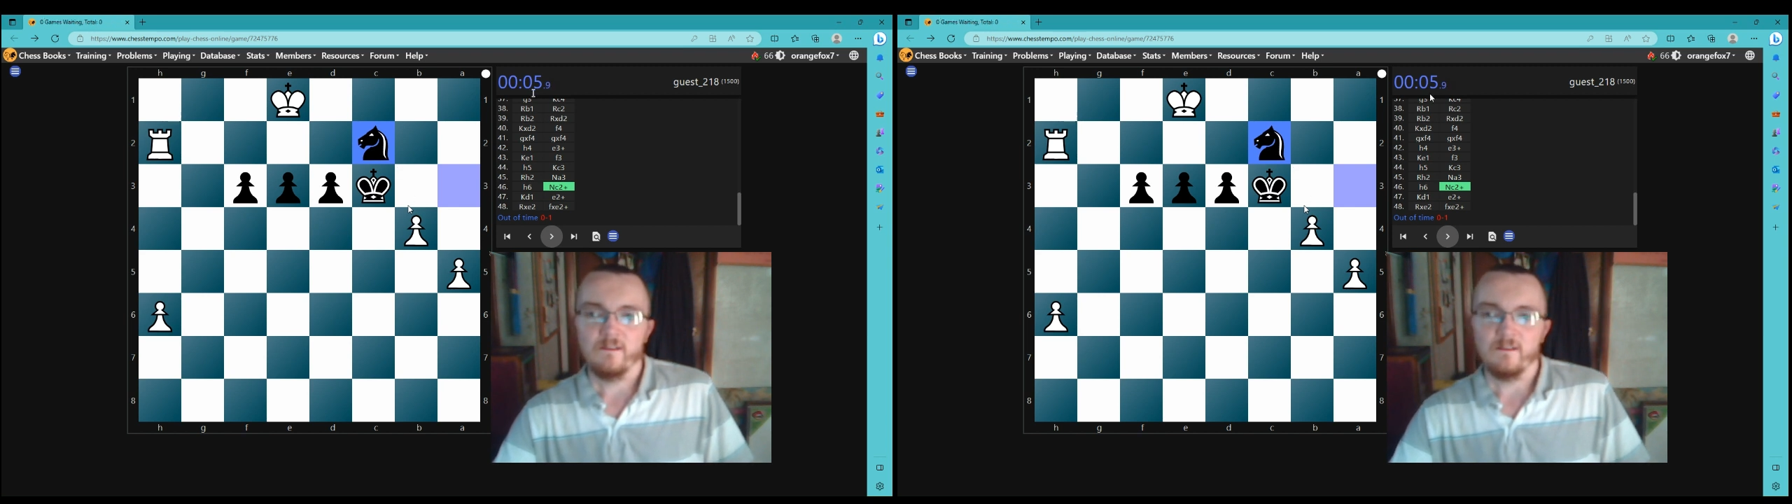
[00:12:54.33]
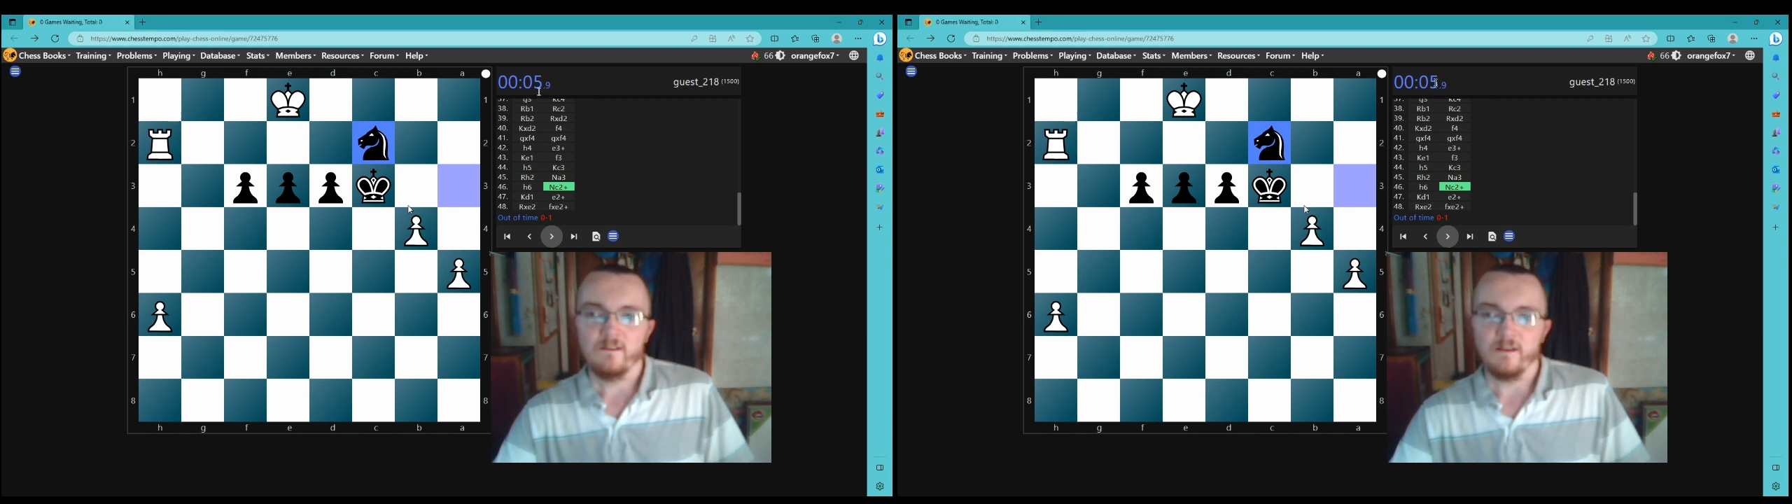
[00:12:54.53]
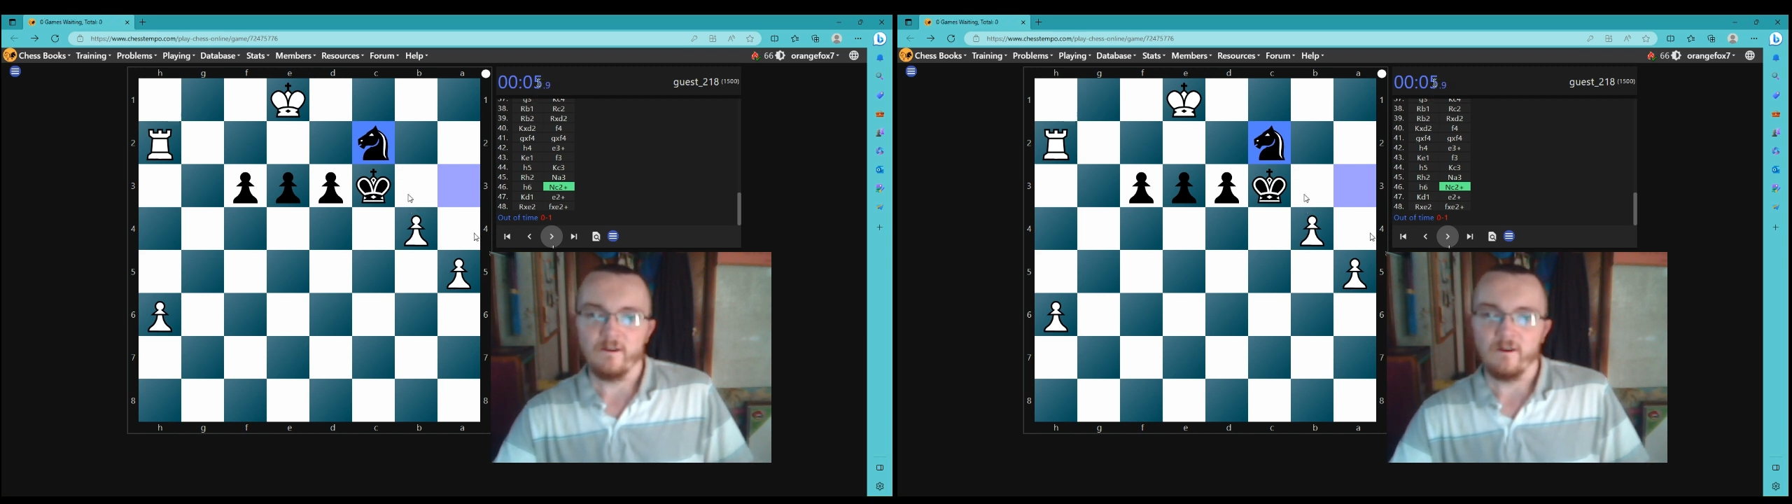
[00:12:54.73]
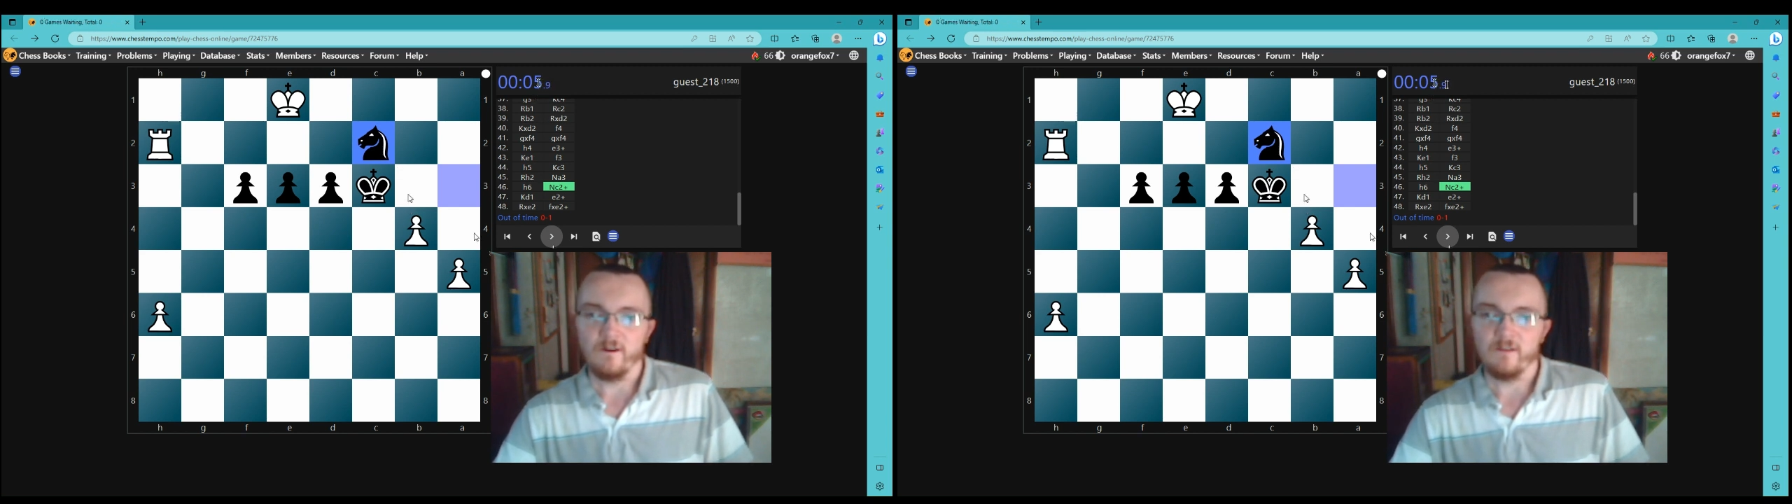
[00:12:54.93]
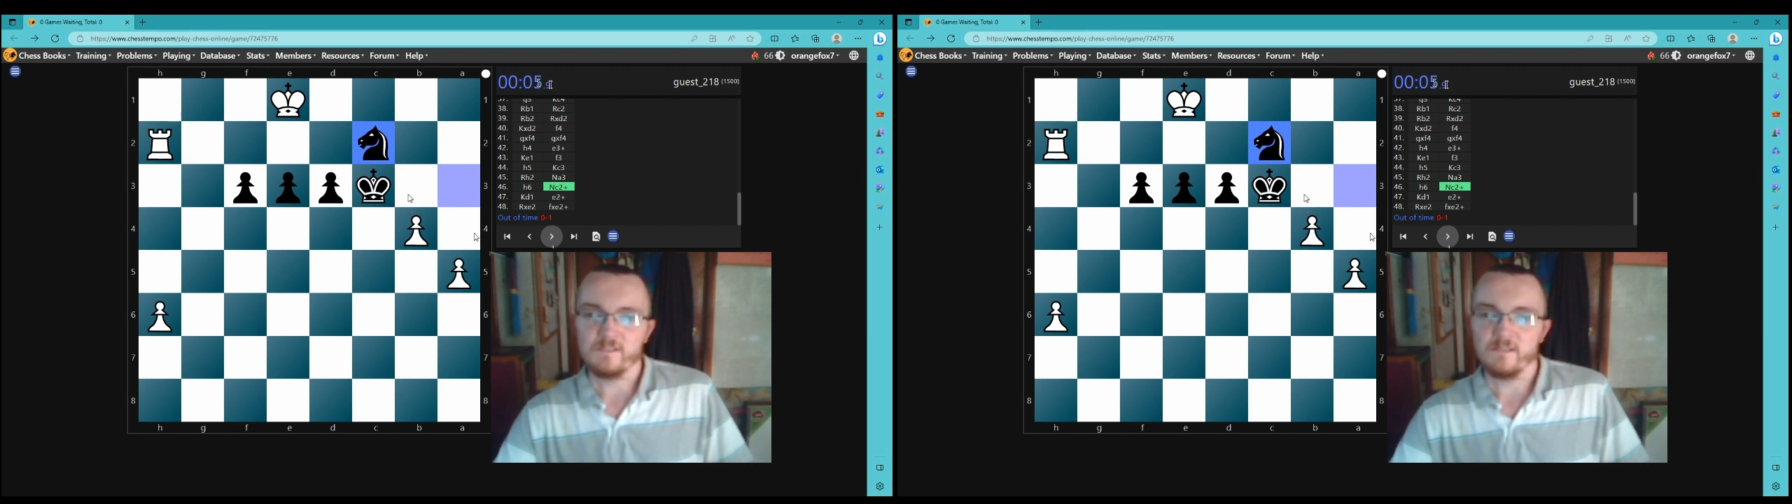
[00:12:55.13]
Now,
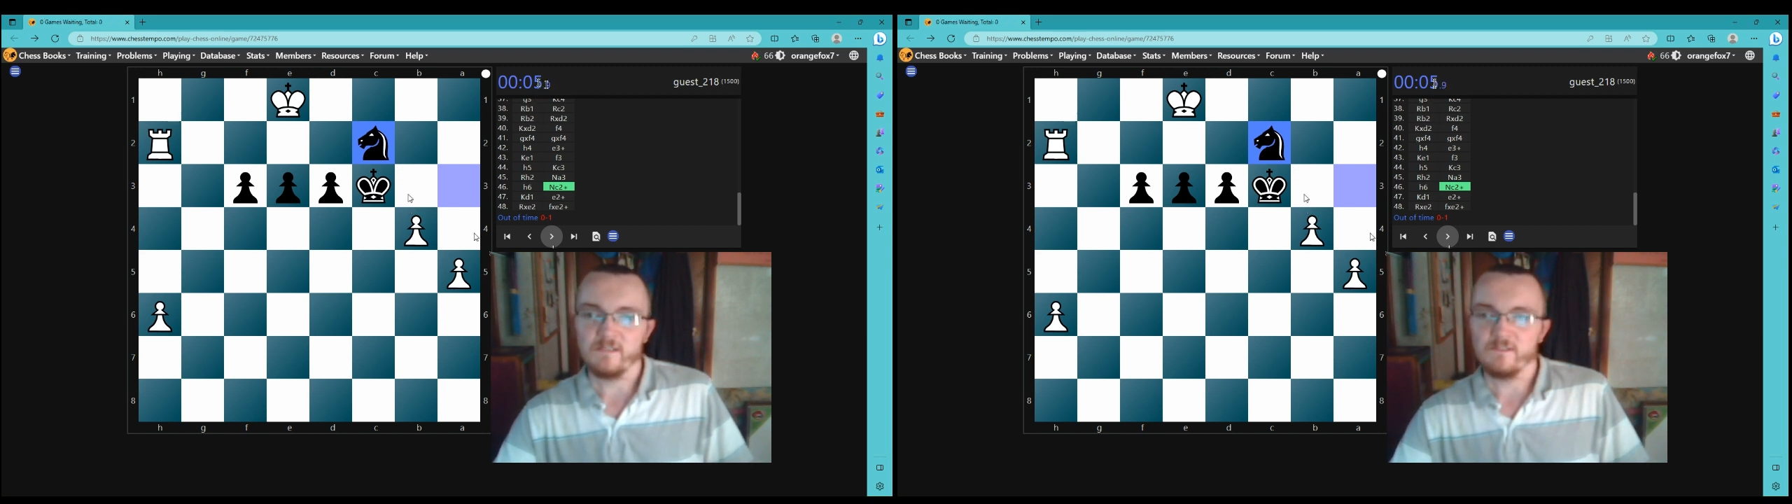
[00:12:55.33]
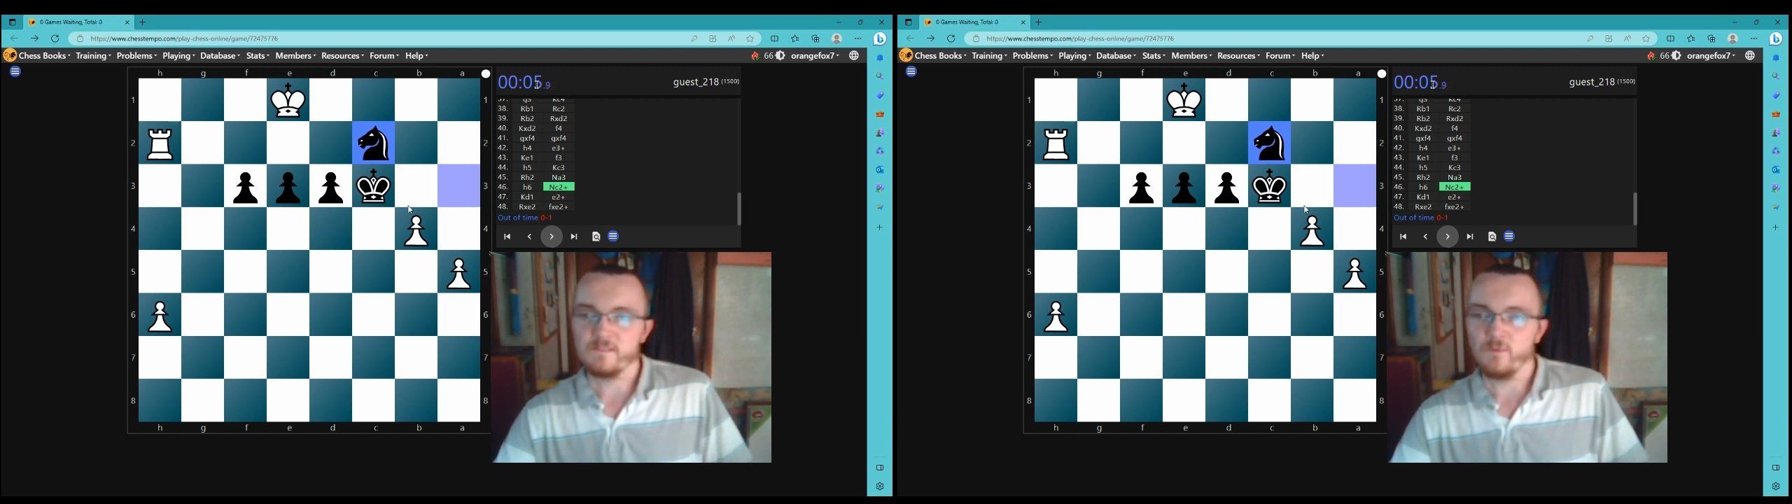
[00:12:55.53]
obviously at this